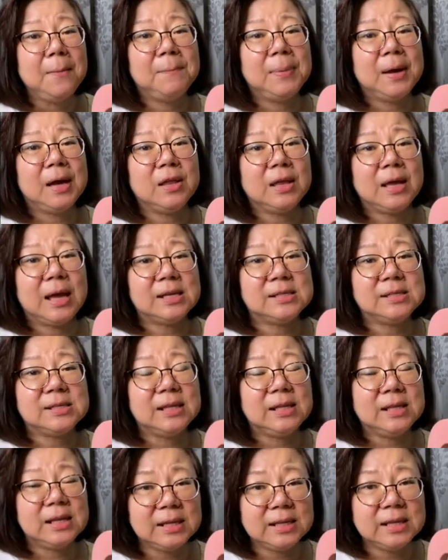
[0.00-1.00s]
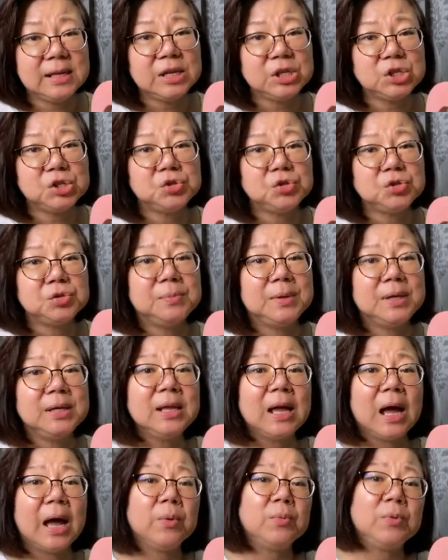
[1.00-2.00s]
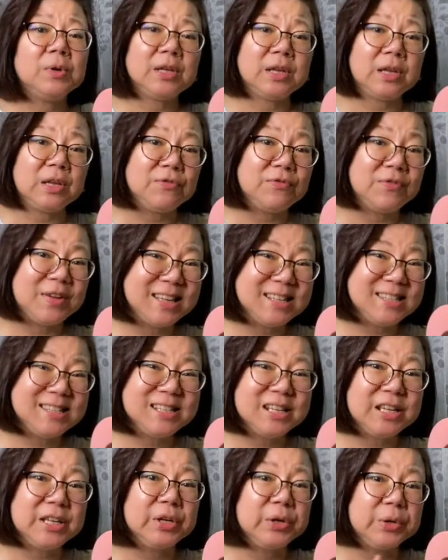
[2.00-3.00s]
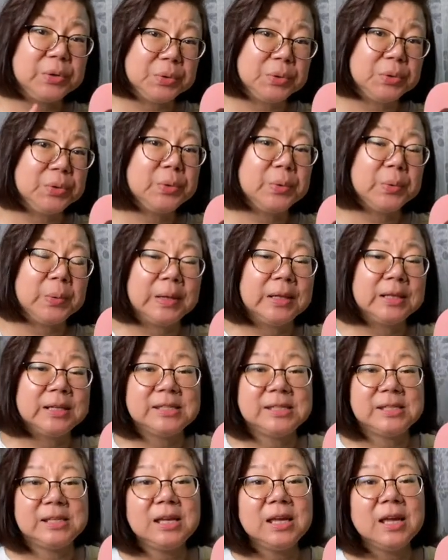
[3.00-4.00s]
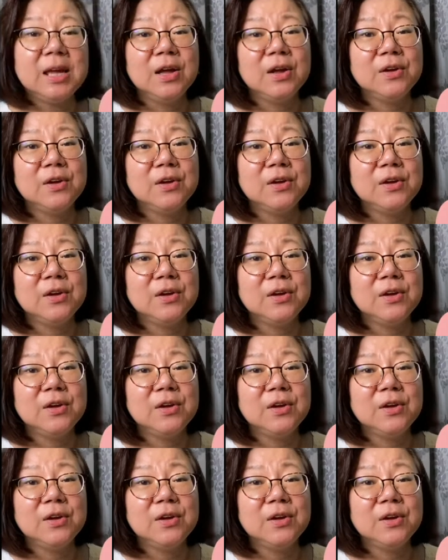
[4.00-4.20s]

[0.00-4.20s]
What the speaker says: But as a learning instrument, I would invest in a good quality